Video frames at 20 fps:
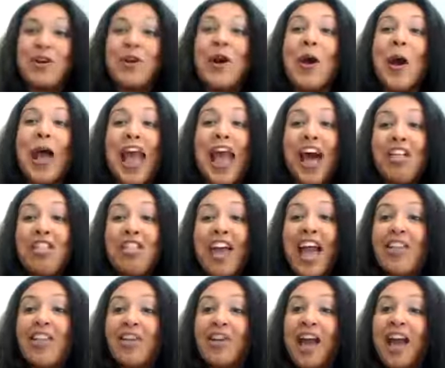So
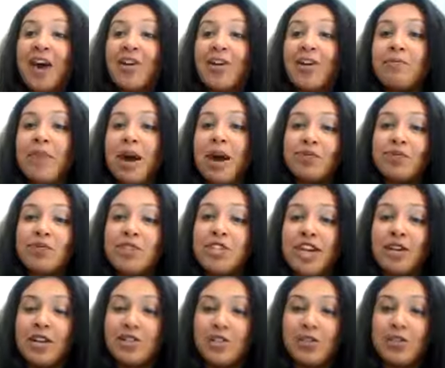Heather, how can moms
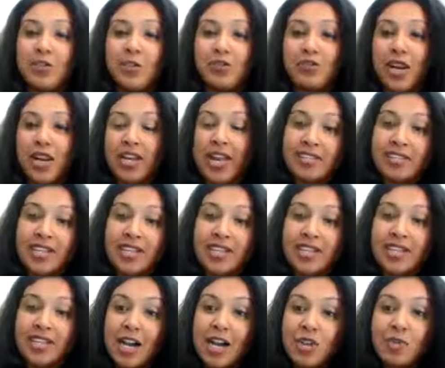reach out to you if they want to
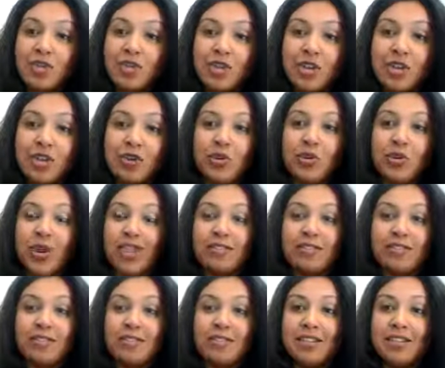get in touch with you
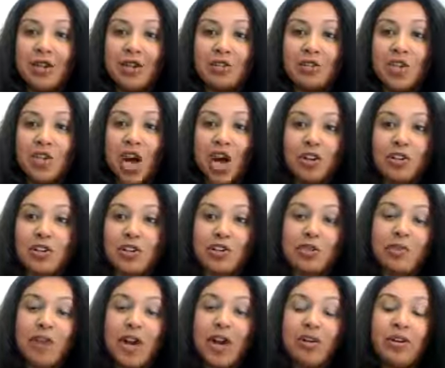and, talk to you
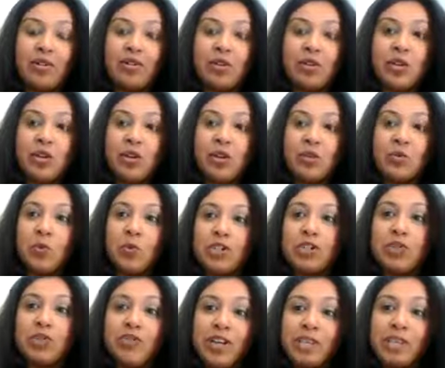about what
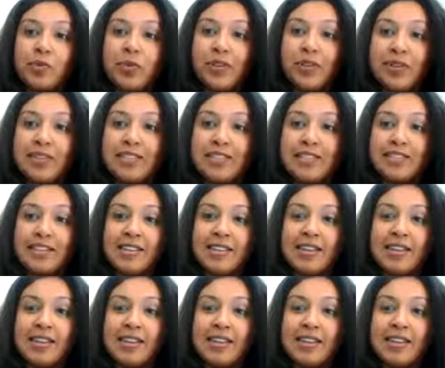you've experienced?